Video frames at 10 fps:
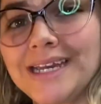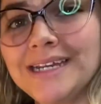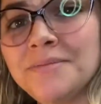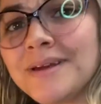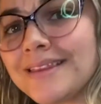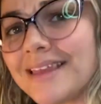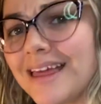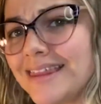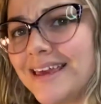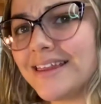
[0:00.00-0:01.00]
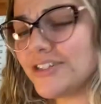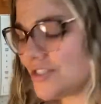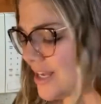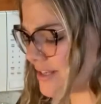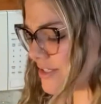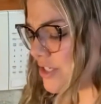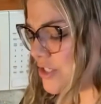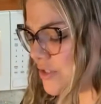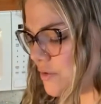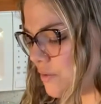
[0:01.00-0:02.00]
but I think that just has to
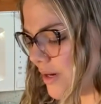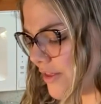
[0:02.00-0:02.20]
do with